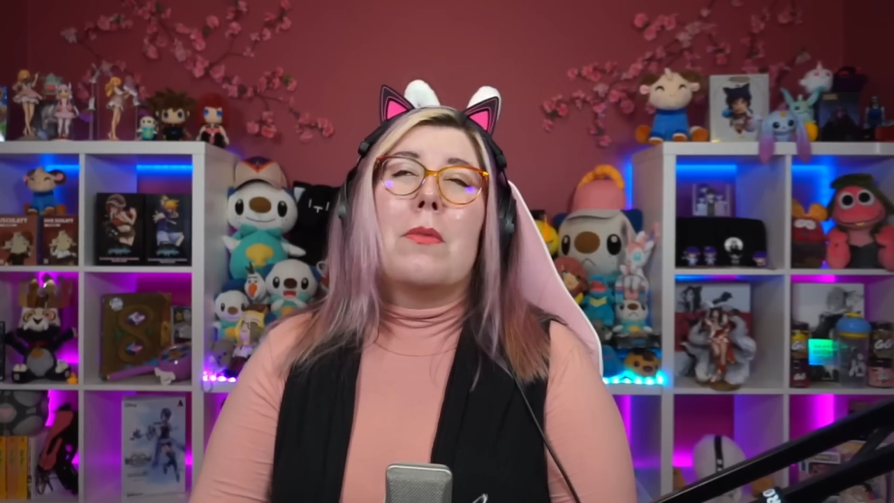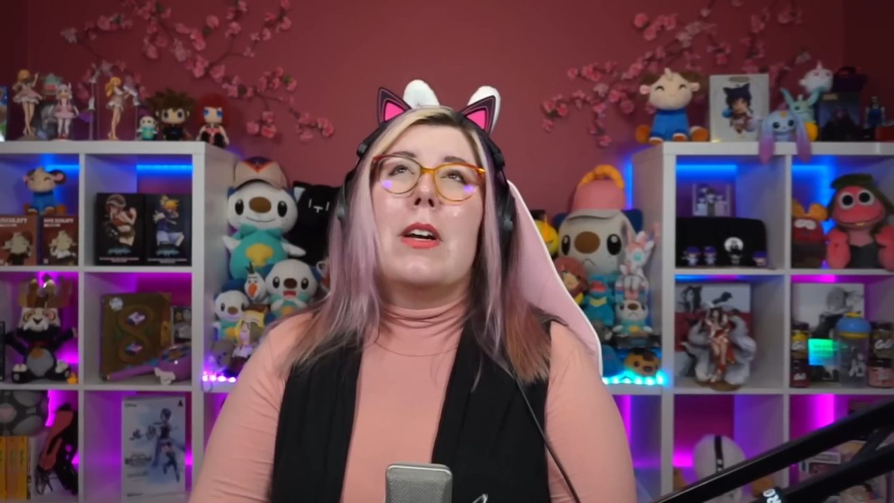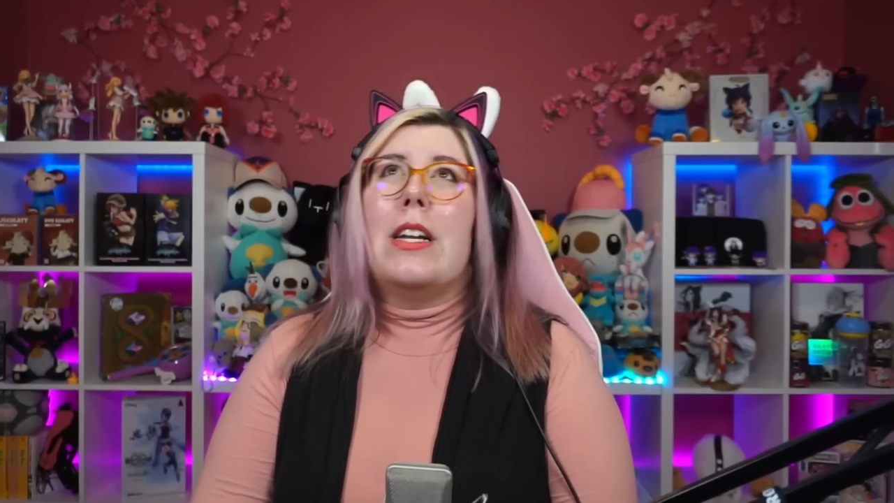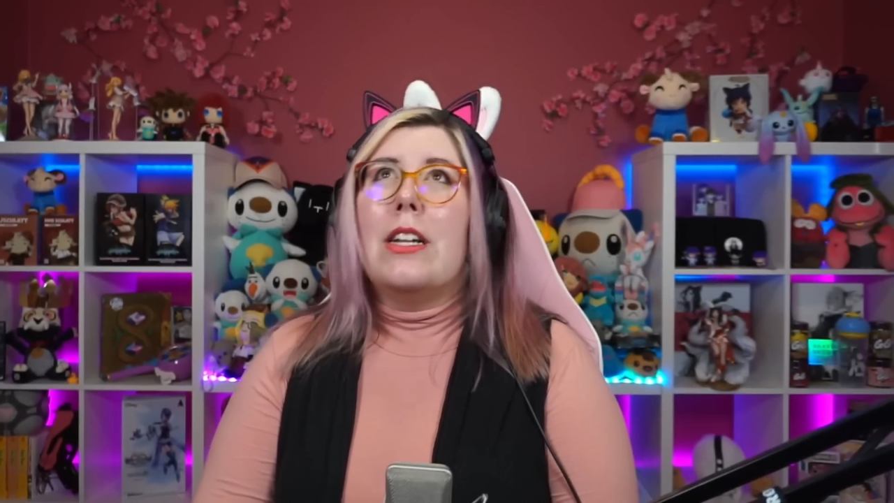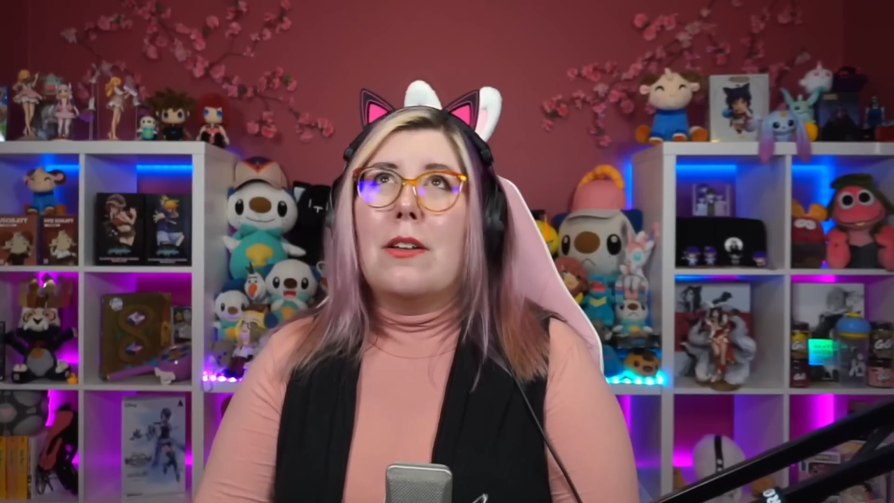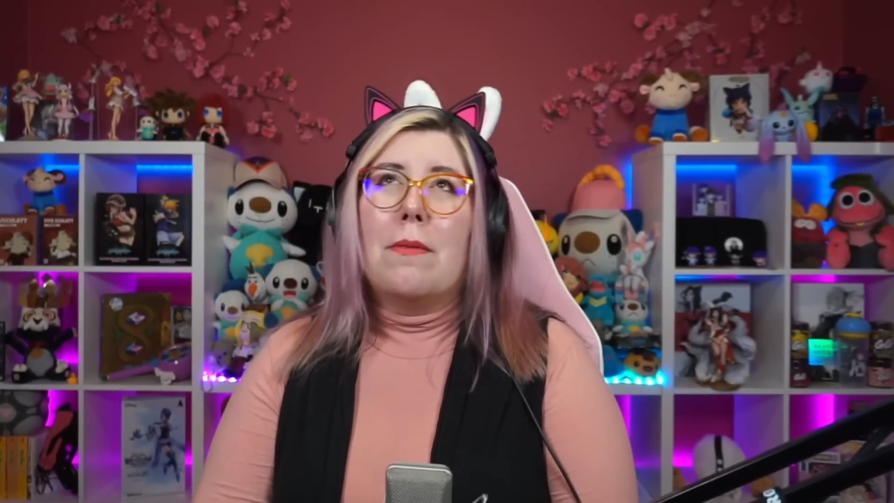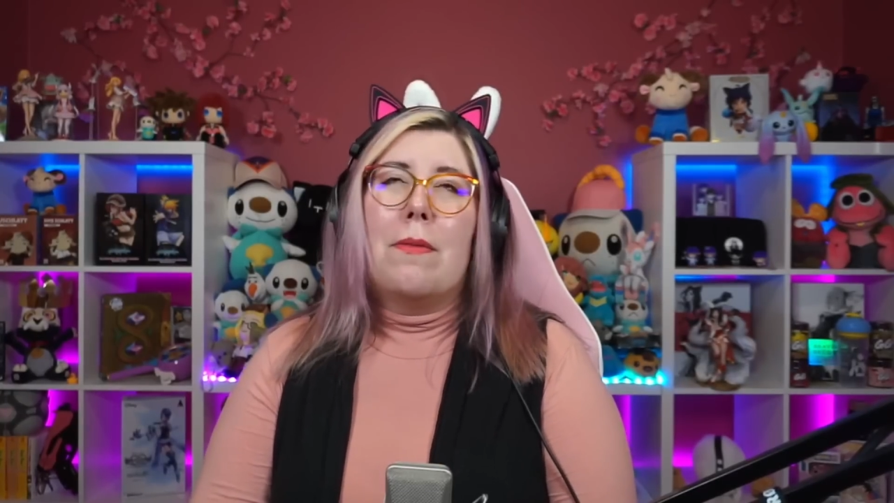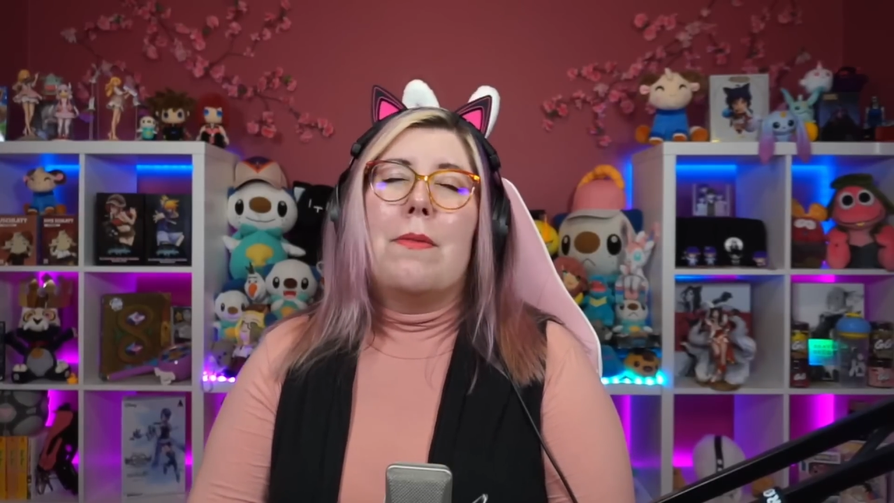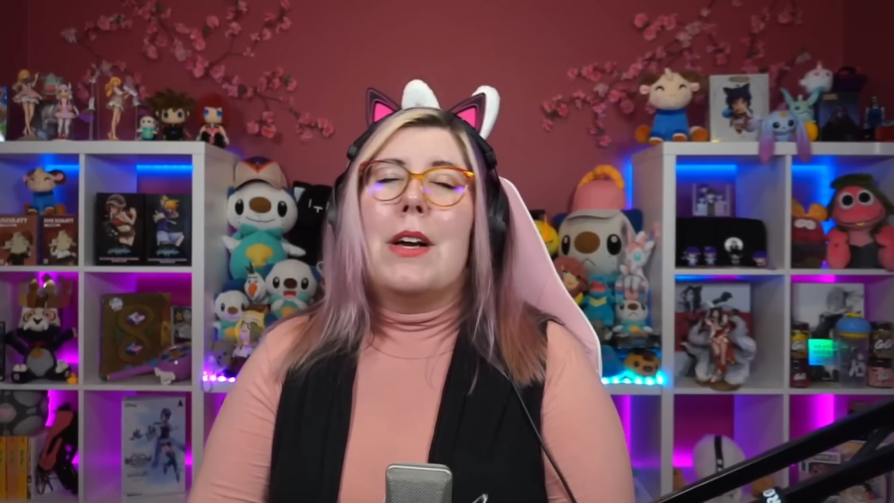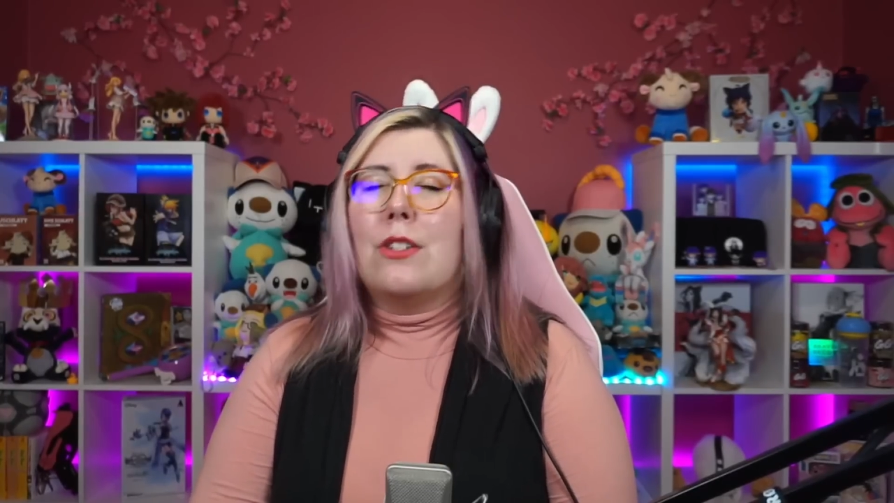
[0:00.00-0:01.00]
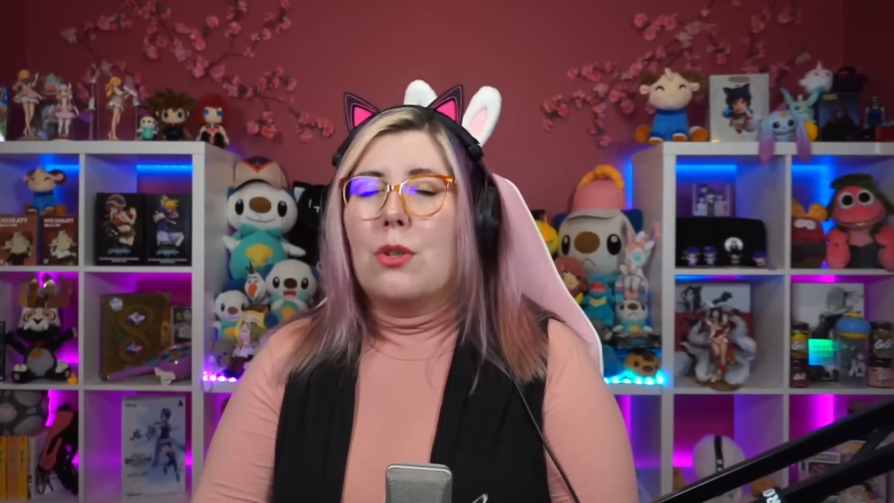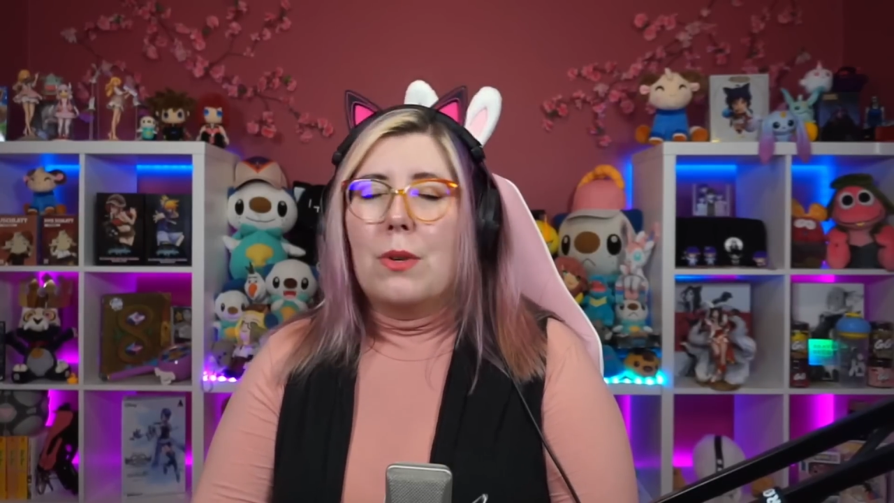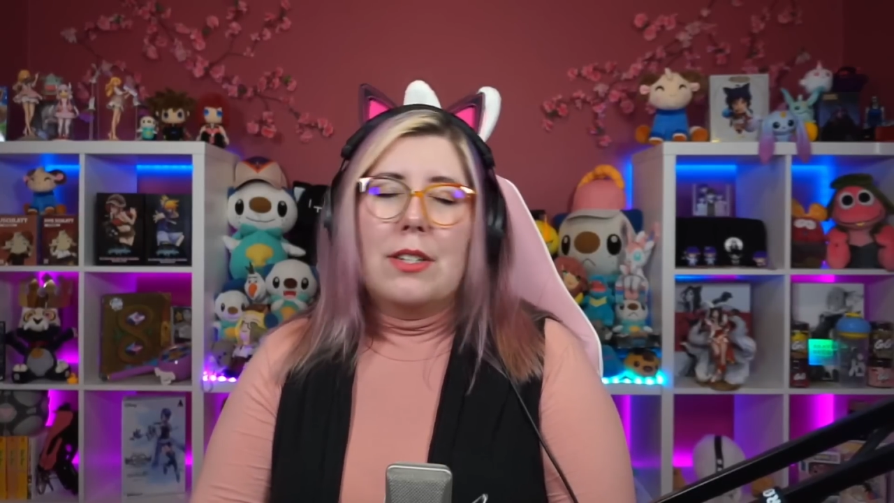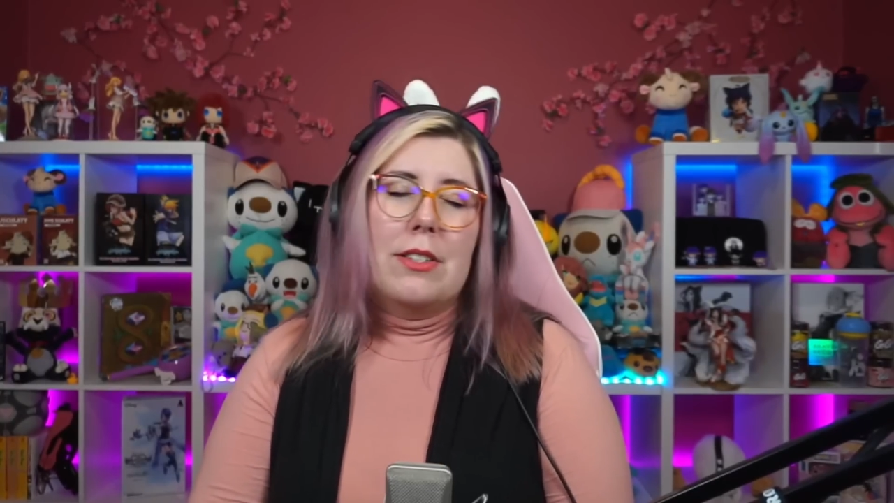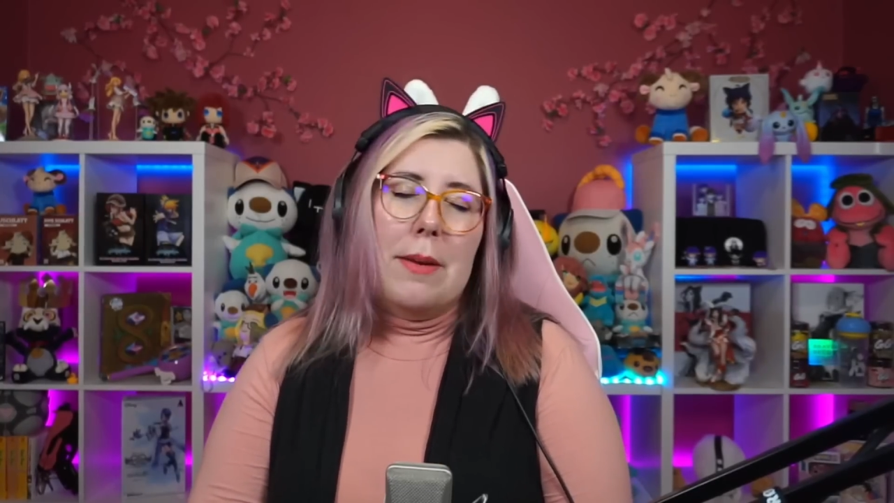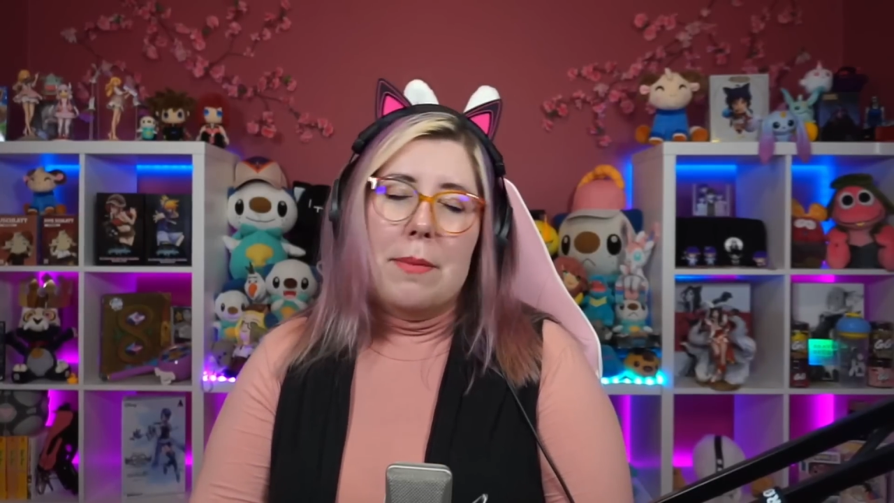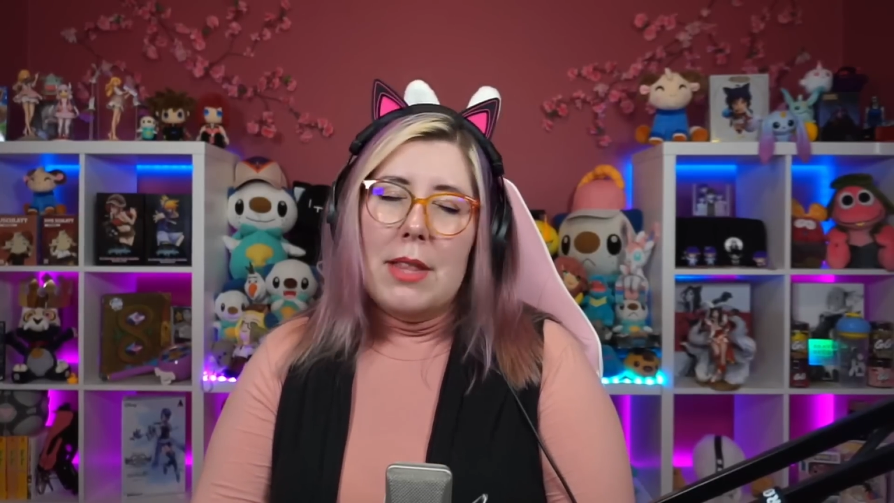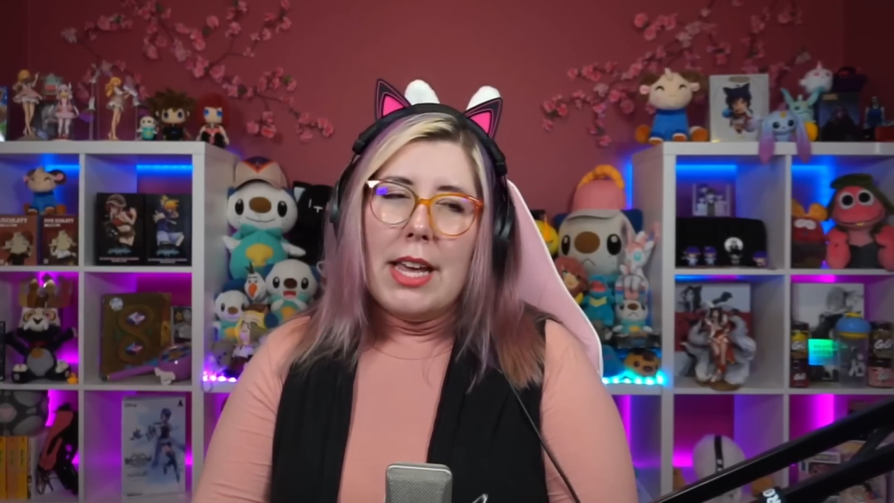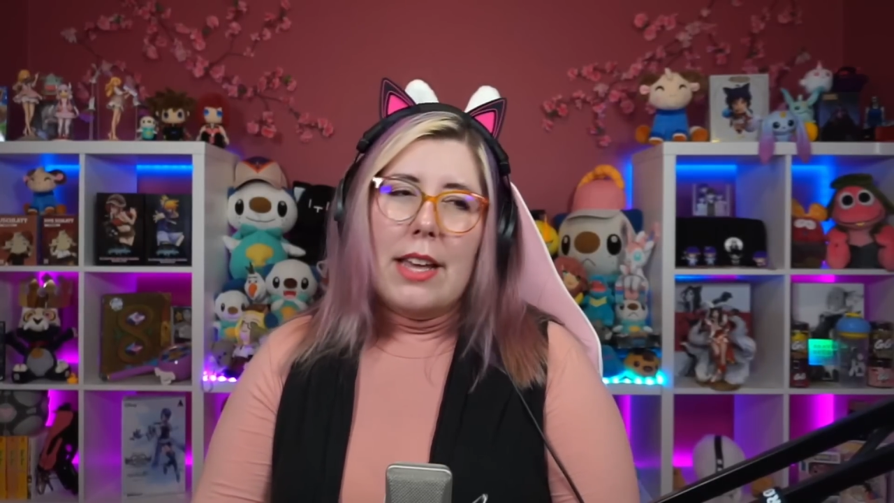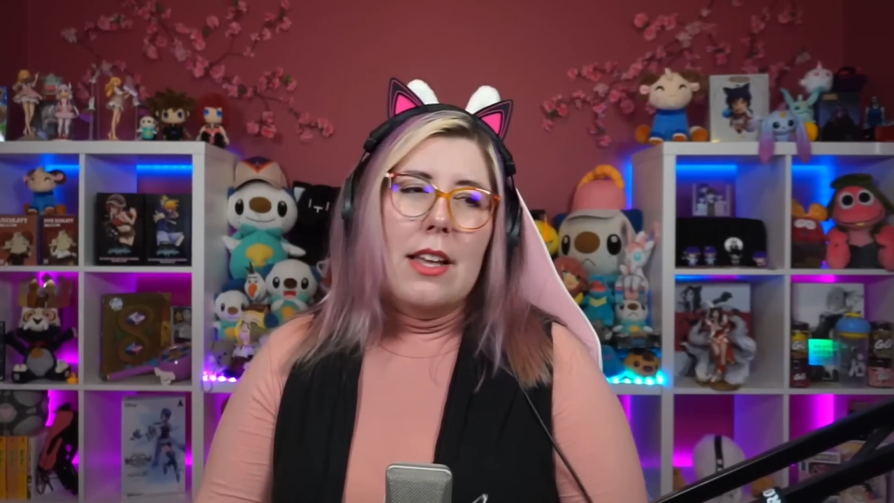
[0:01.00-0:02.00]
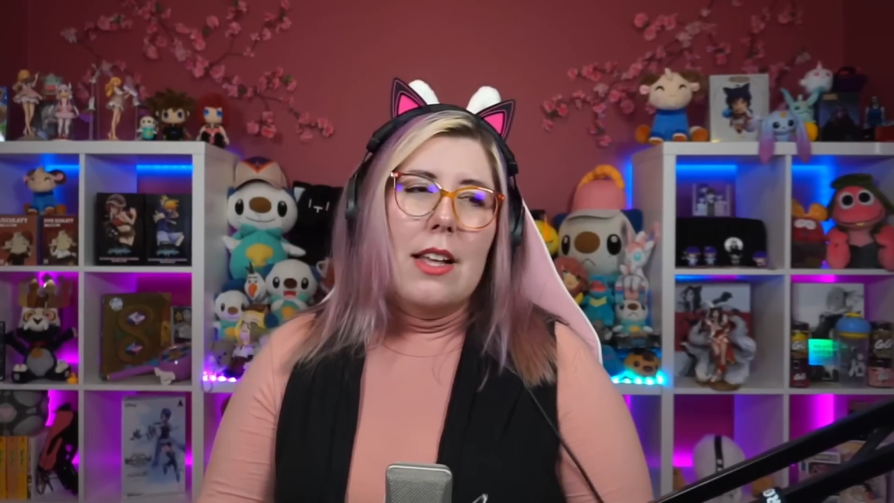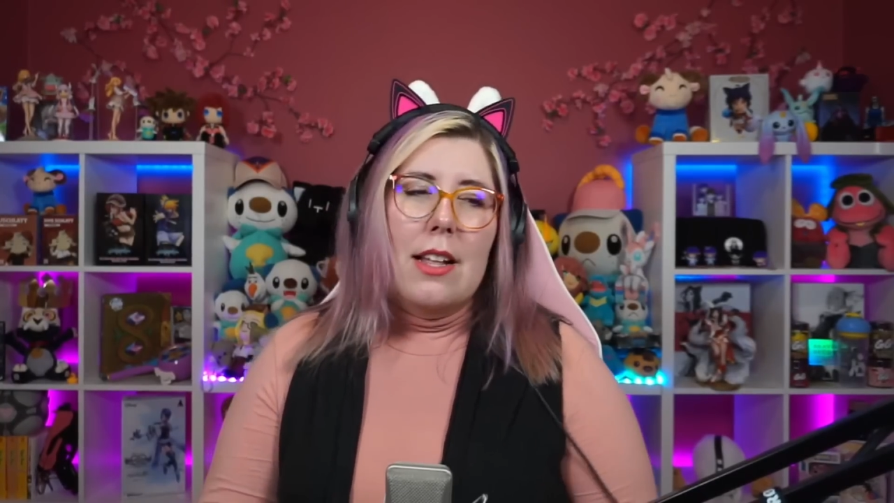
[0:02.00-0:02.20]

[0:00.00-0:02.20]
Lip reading: random fetch quest type thing.